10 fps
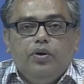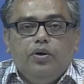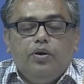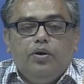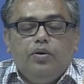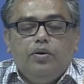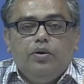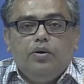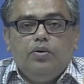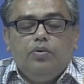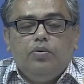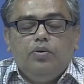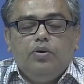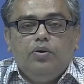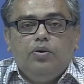uh, you know
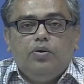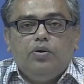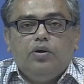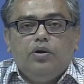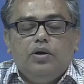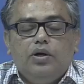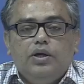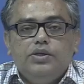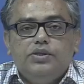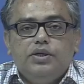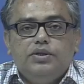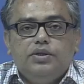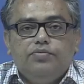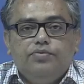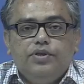your registration
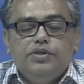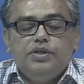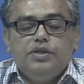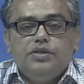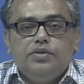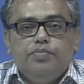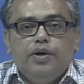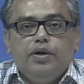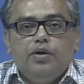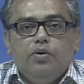fees is depending